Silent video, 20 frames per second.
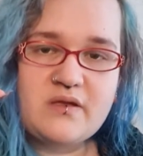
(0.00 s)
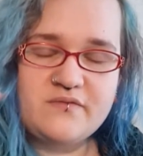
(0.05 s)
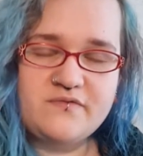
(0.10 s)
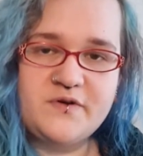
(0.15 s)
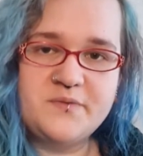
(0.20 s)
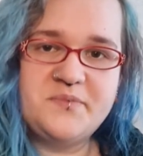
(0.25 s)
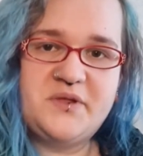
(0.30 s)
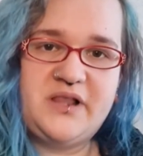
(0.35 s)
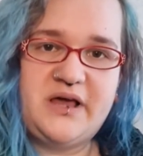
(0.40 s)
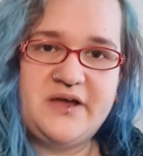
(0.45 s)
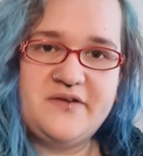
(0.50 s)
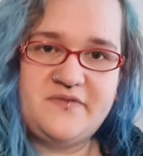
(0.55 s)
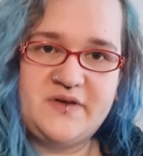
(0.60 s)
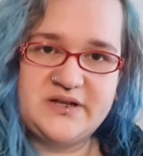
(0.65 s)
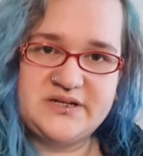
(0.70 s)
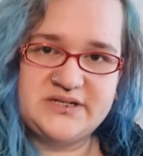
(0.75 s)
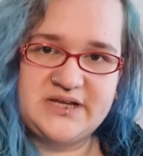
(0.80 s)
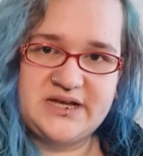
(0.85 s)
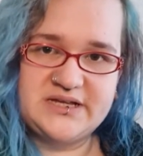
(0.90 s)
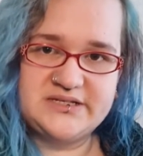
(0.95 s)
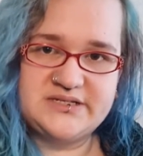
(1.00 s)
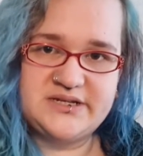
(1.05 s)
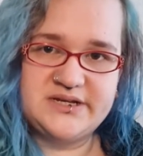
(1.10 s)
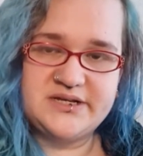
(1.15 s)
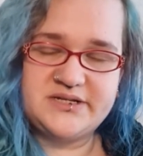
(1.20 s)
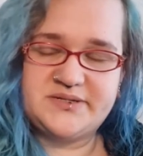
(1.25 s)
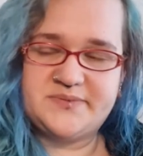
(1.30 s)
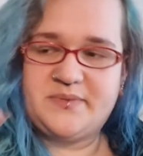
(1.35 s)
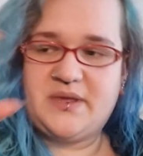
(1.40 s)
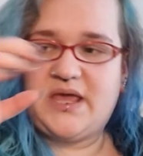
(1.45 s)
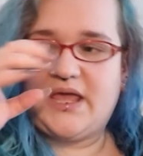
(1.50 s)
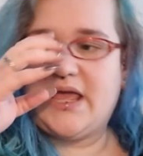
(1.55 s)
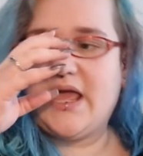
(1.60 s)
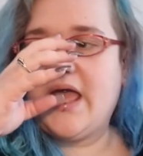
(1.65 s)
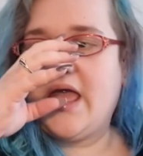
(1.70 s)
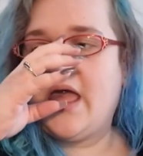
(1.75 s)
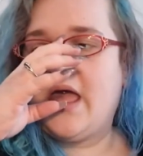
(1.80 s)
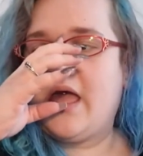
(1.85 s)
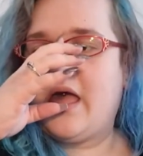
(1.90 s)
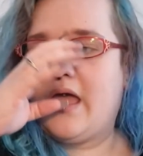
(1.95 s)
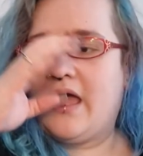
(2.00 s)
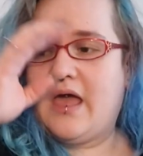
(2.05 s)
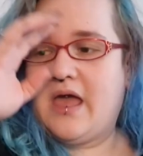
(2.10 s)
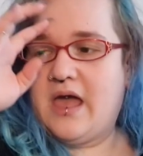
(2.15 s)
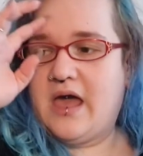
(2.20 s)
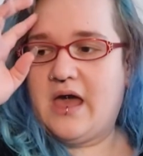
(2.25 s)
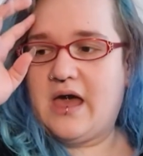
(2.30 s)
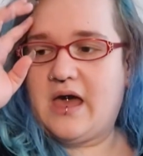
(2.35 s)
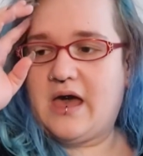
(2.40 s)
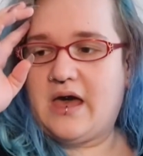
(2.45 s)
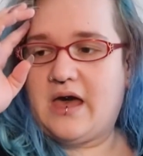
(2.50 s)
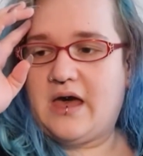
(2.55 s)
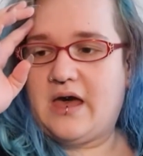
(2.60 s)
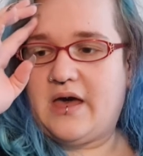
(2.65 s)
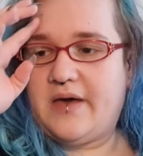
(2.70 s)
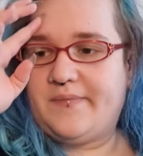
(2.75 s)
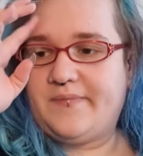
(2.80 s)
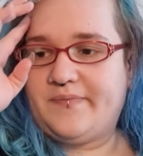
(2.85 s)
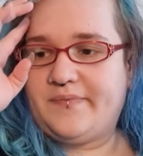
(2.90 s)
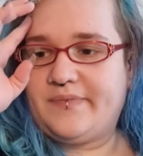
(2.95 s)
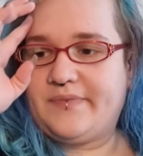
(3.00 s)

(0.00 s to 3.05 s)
from the Light Fantastic to me. Yeah,